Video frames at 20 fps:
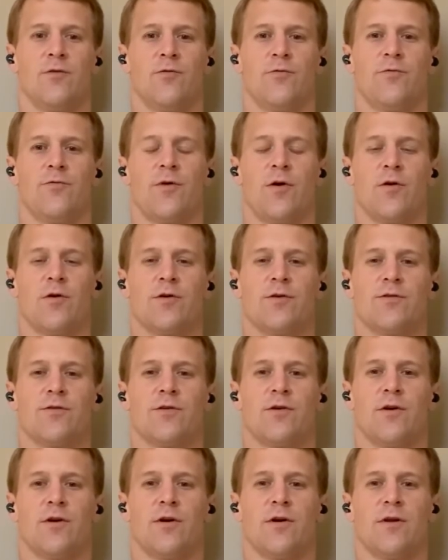focus
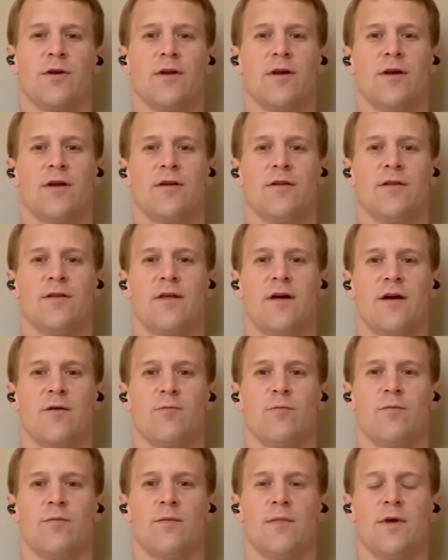on into that
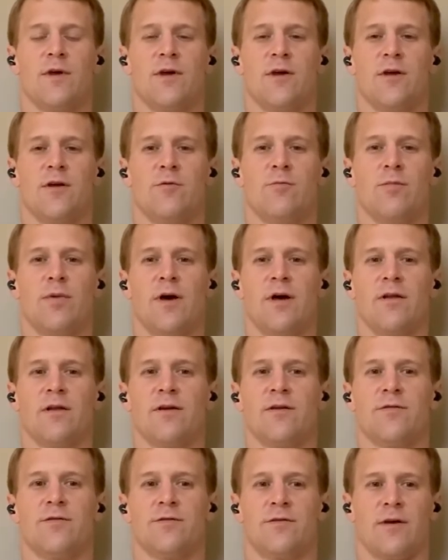
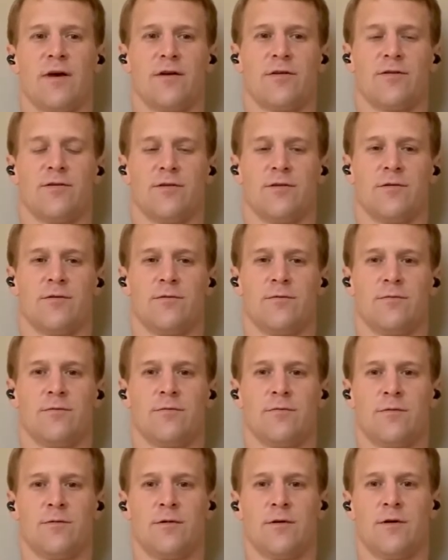mid-belly section.
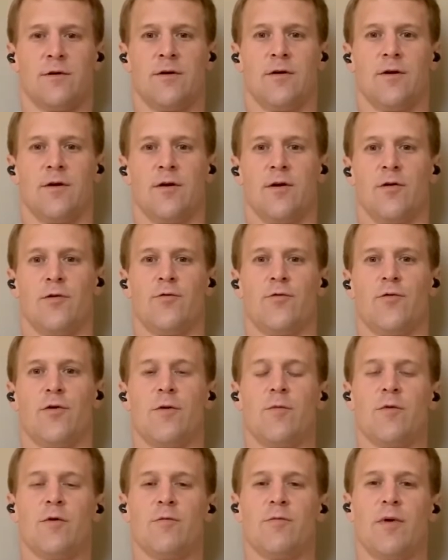
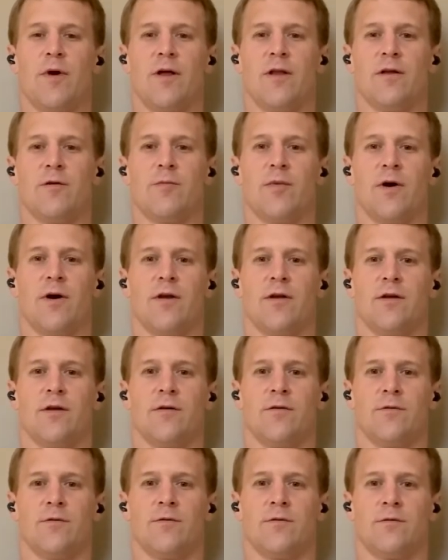From your belly button,